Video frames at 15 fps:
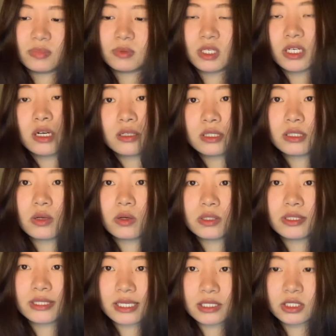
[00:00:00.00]
Because
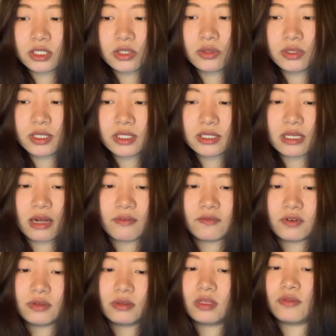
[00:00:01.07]
students are
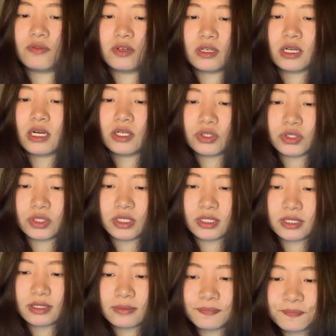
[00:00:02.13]
from different
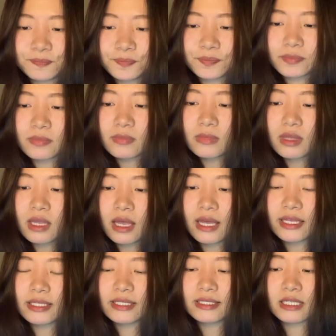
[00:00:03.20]
countries,
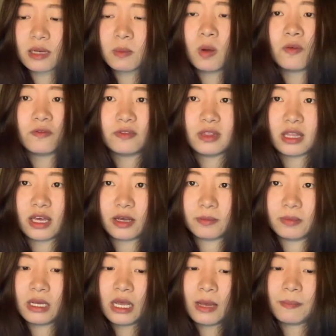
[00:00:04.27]
and some of
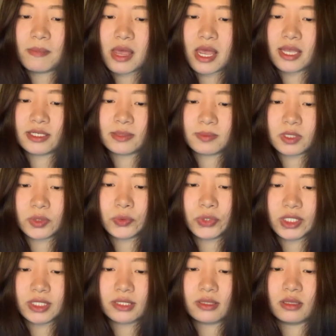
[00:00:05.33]
them may
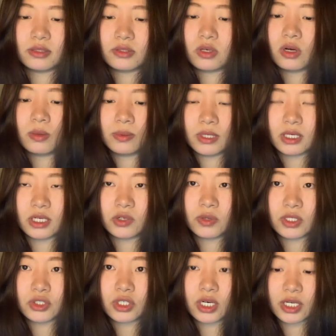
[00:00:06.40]
experience the topic you
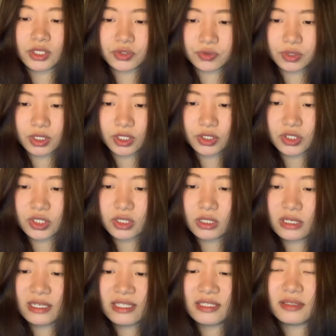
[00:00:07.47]
are trying to teach.
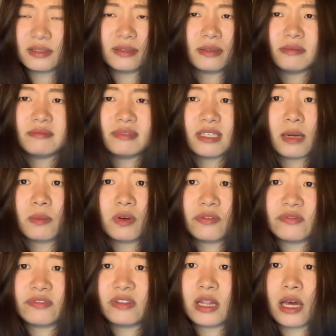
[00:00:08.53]
Some
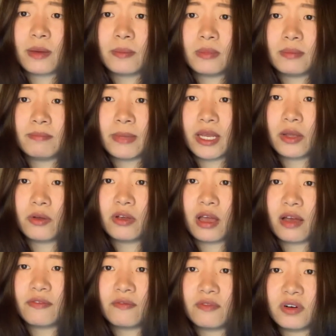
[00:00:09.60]
of them may
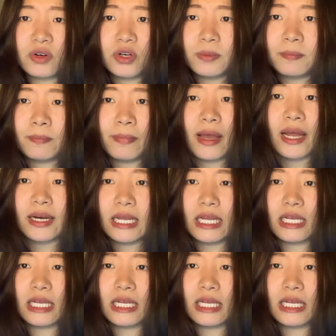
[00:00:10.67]
have very bad